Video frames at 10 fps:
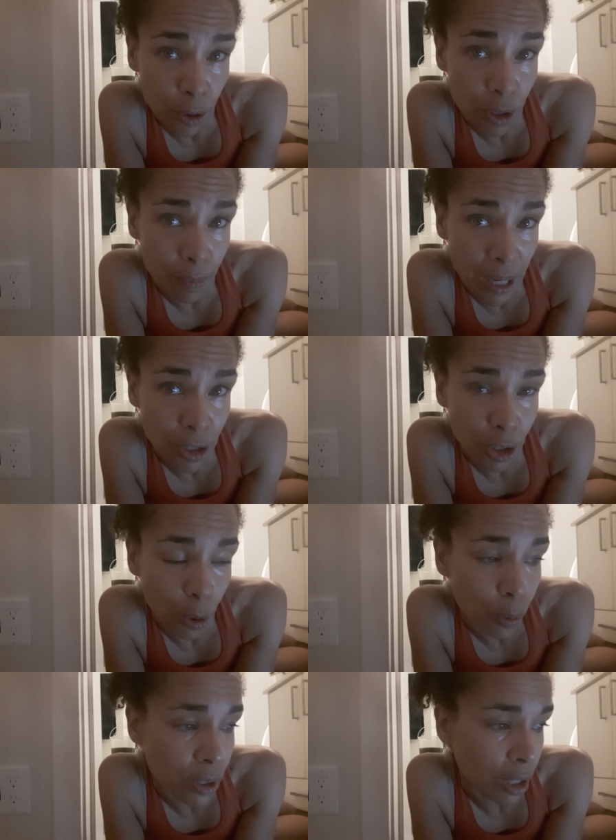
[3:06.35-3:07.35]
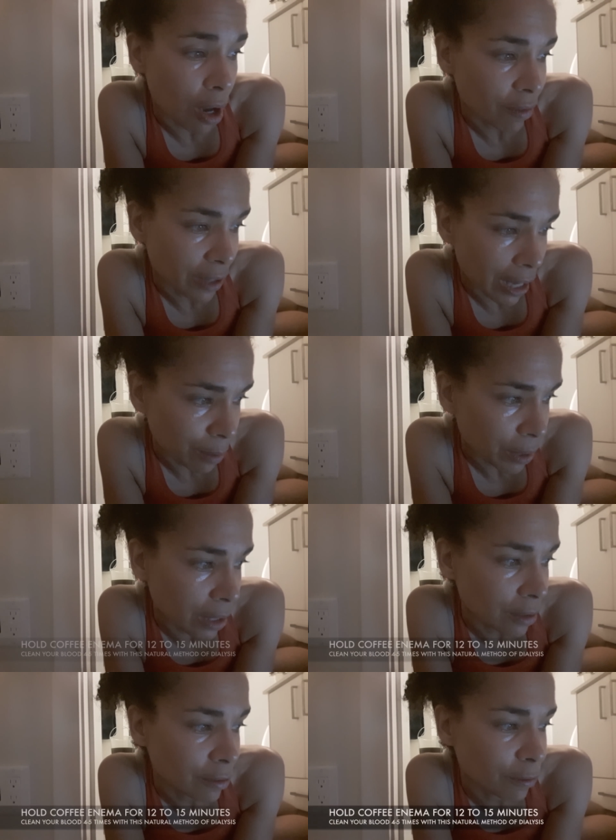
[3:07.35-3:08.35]
Gerson patient holds a coffee
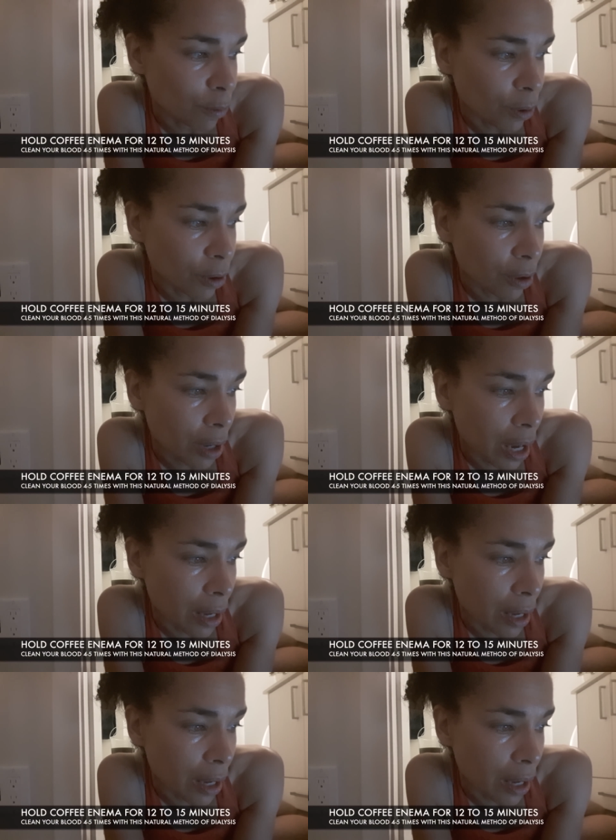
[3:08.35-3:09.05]
enema for